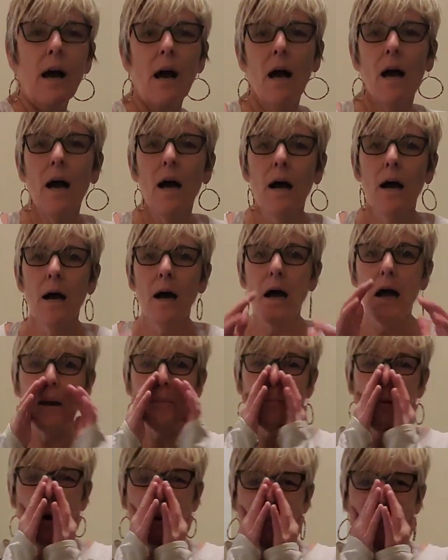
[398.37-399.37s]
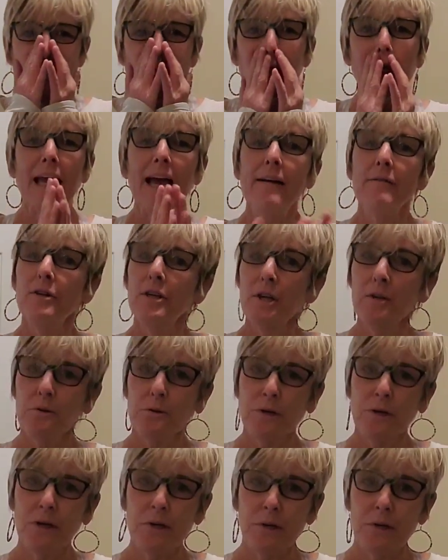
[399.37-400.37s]
I probably have another
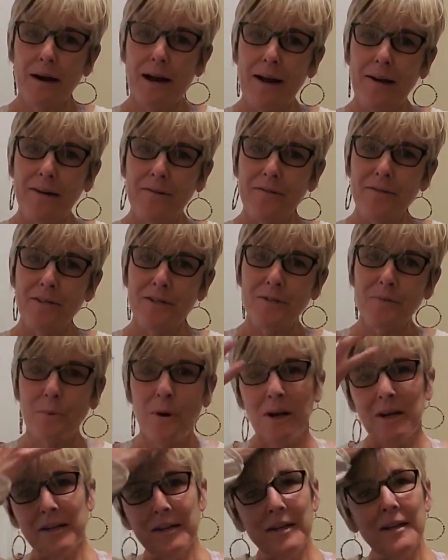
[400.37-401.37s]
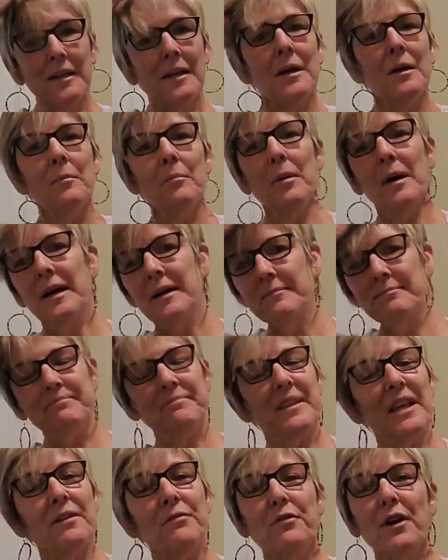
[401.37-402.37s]
year out of this one. But
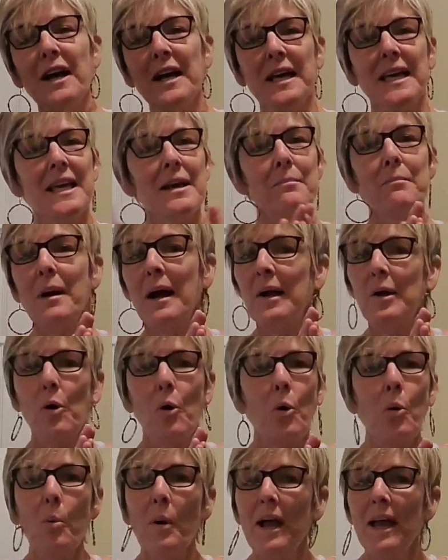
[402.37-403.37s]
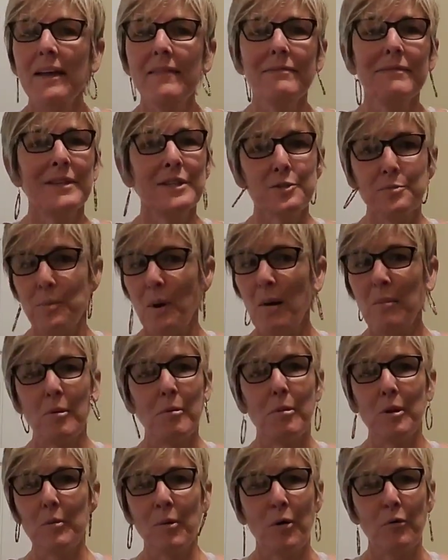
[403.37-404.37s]
if I get my goal weight, this
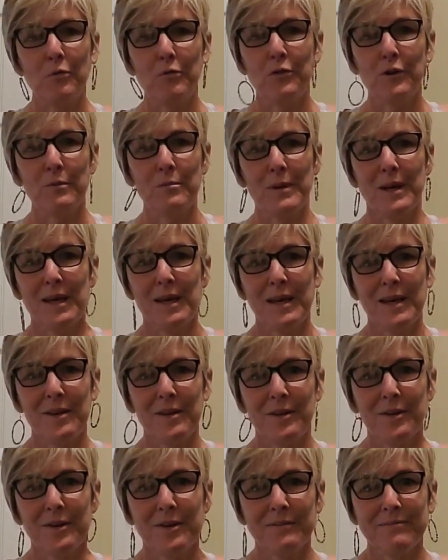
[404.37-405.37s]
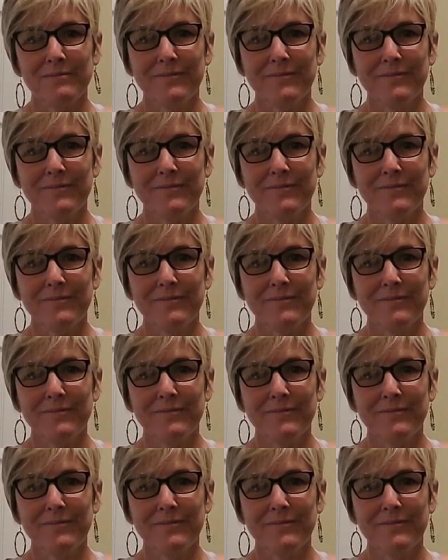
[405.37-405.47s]
probably won't fit me either.